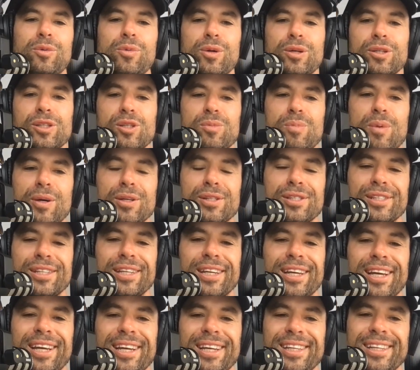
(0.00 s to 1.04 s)
weren't supposed
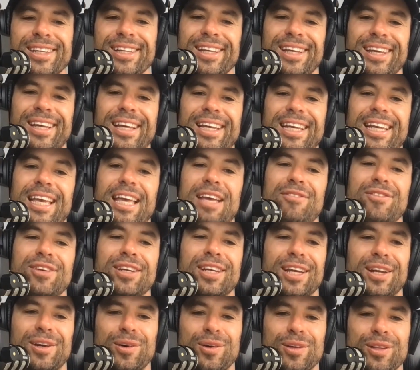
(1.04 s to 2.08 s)
to even
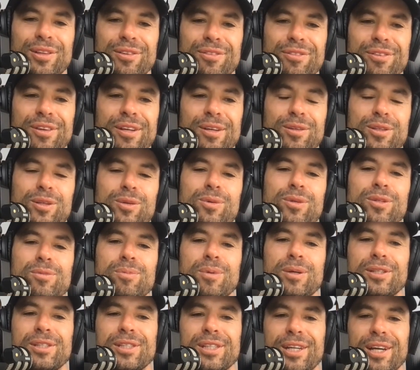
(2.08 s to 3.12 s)
get on the field, you weren't
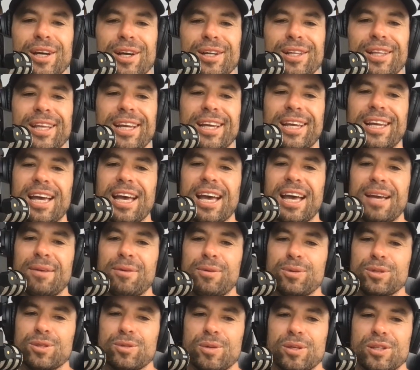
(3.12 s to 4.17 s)
supposed to go to that game, you
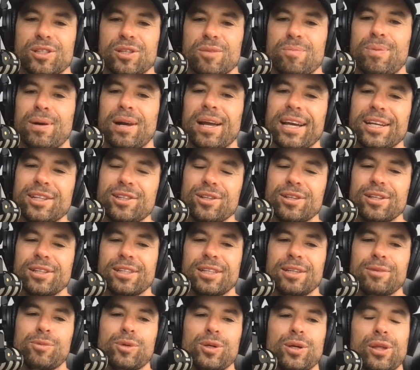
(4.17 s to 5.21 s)
weren't supposed to play.
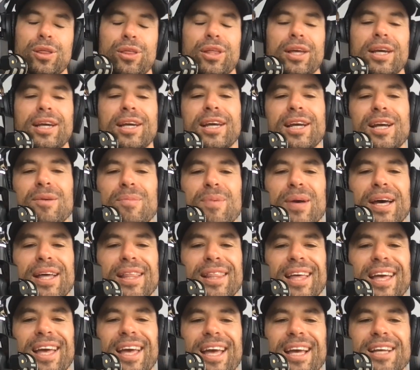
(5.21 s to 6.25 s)
Were you thinking about
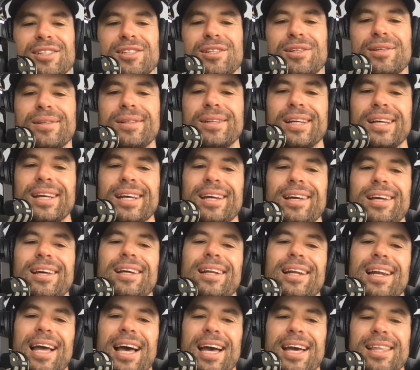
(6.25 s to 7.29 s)
that as you
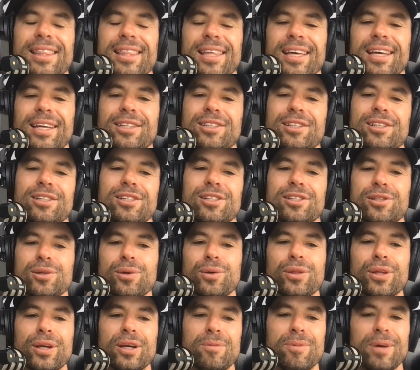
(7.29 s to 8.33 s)
lay there? Do you still
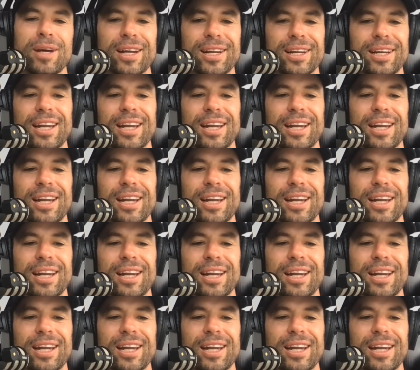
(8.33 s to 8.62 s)
think about it